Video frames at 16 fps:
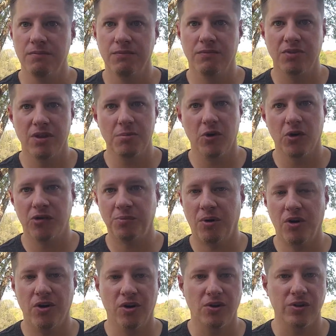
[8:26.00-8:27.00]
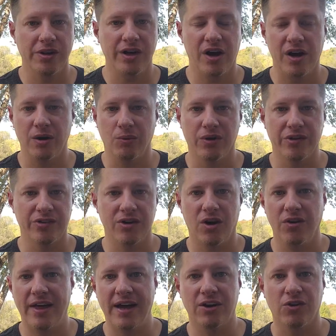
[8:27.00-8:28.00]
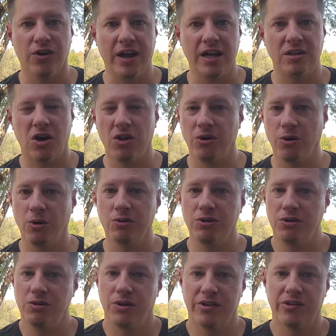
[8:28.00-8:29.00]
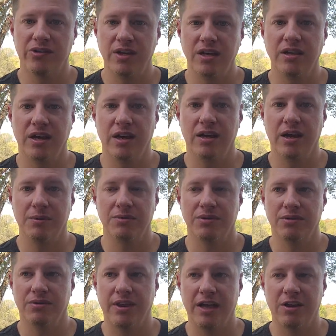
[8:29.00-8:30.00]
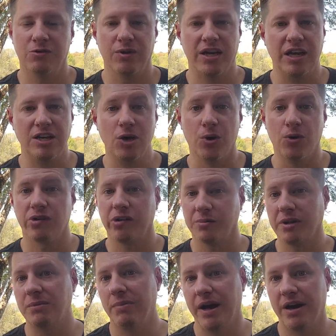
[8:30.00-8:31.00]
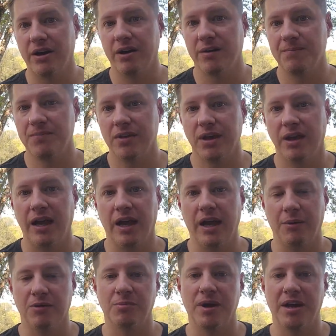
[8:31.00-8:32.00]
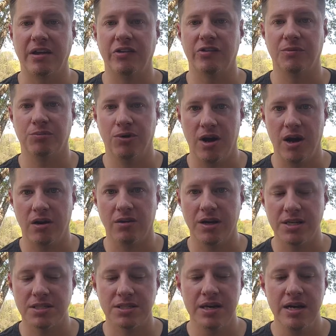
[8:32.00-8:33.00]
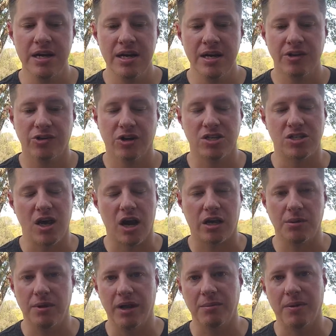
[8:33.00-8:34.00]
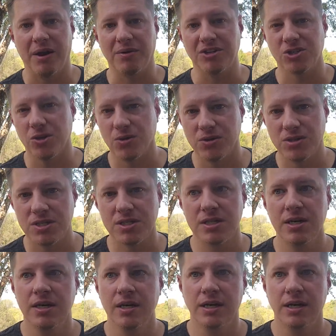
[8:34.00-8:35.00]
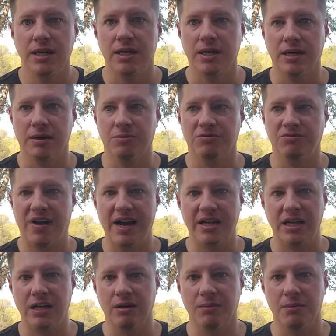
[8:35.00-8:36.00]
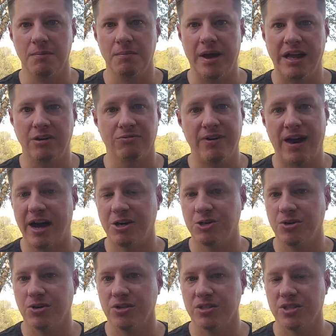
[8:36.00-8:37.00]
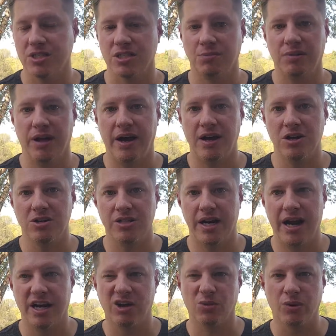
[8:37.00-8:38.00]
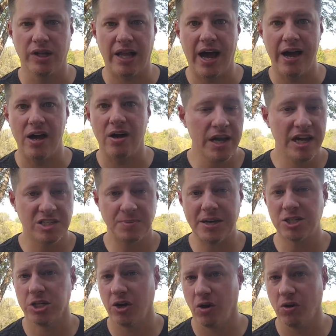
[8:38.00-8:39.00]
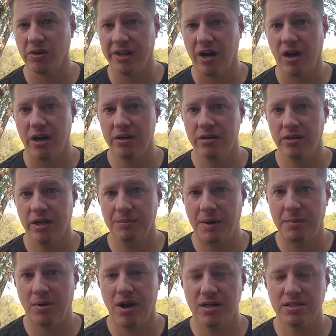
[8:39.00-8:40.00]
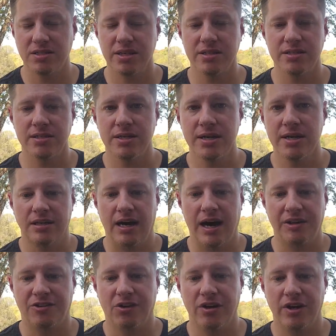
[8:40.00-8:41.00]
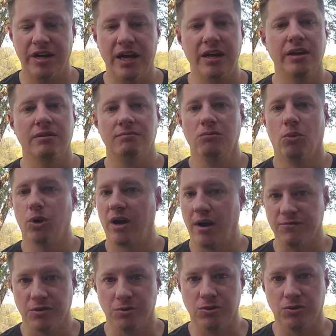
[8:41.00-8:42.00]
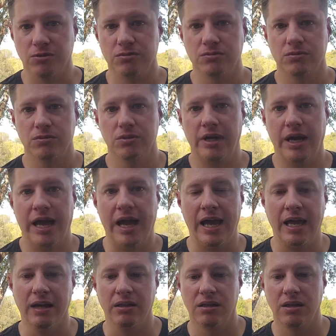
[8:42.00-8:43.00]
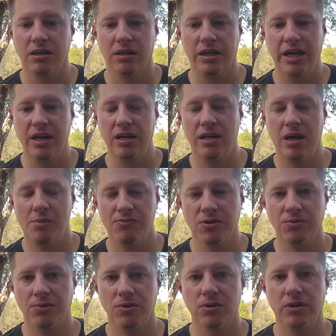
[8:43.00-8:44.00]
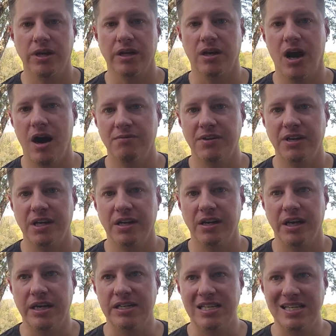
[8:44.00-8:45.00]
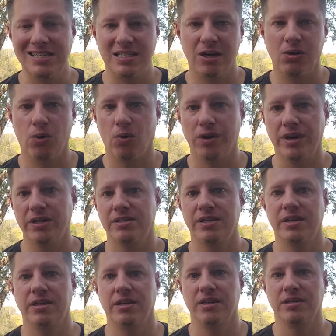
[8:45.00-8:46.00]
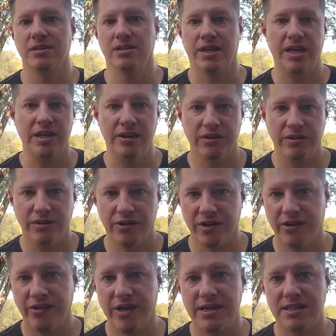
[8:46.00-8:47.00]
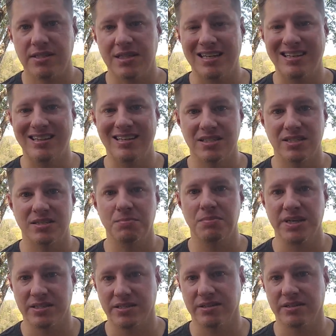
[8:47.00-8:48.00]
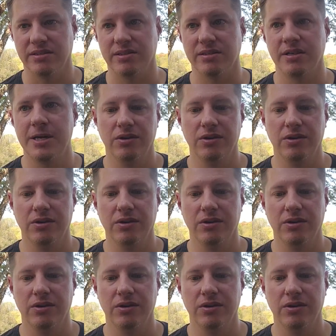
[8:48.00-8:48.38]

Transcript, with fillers: for the most part, early on, it wasn't all that great, although you could see that uh, things were getting noticeably better and I was making some progress. Started documenting my results, um, finding manufacturers and suppliers that I could rely on, especially early on in my process. I started getting more comfortable. And getting comfortable and confident and detail oriented is the key to success in this business.